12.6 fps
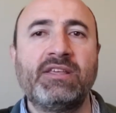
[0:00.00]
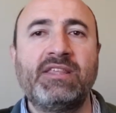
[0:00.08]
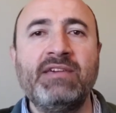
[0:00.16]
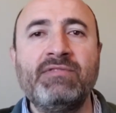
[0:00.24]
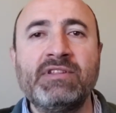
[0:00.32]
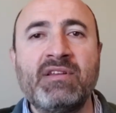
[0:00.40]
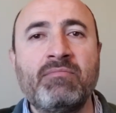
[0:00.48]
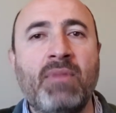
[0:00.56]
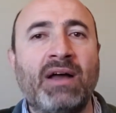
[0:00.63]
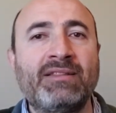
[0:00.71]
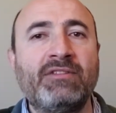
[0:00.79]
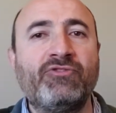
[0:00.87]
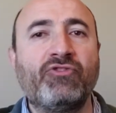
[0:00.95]
Given the
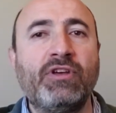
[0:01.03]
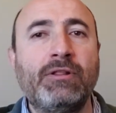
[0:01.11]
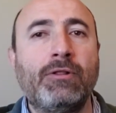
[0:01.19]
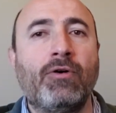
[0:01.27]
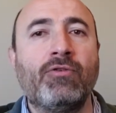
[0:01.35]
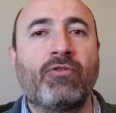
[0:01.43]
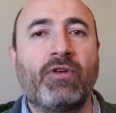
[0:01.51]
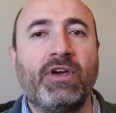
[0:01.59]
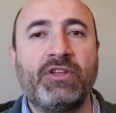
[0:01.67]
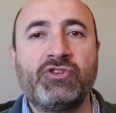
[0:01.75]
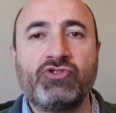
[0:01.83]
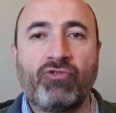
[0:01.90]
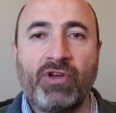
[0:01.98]
Model 3
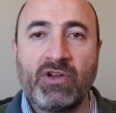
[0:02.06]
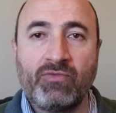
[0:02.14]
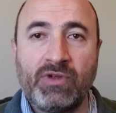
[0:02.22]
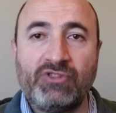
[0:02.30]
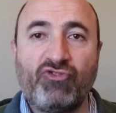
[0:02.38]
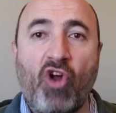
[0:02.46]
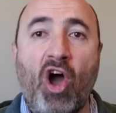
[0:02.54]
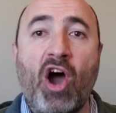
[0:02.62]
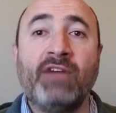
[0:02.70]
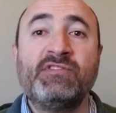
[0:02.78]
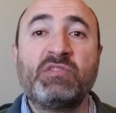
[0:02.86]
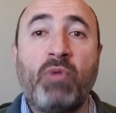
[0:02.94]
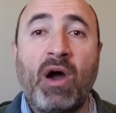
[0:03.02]
long-range rear-wheel
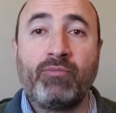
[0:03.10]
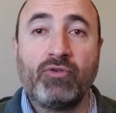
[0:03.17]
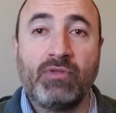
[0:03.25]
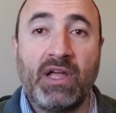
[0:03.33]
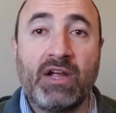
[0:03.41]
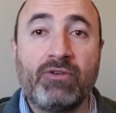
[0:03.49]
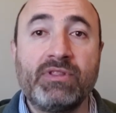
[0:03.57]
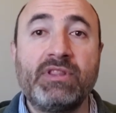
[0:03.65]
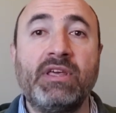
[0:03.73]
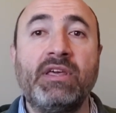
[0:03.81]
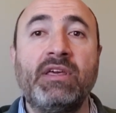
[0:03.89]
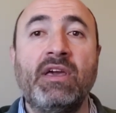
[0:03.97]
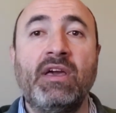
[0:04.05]
drive's
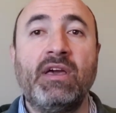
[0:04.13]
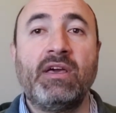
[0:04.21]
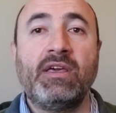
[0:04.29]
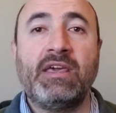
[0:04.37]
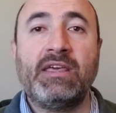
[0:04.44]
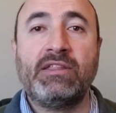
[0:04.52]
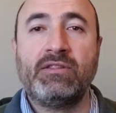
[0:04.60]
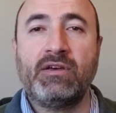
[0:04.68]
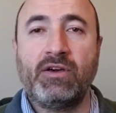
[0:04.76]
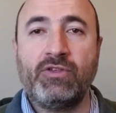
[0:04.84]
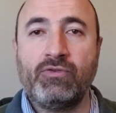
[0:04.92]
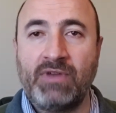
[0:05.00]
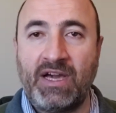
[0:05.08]
popularity in
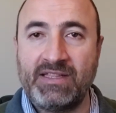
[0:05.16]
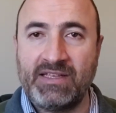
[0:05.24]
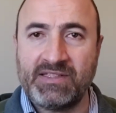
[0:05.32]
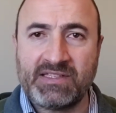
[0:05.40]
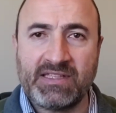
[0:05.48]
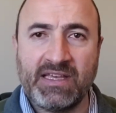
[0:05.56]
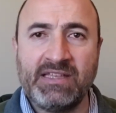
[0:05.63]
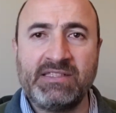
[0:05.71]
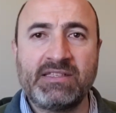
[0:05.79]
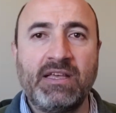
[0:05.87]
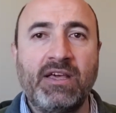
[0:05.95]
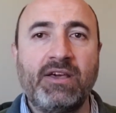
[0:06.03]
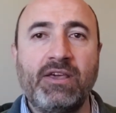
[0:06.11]
the United States,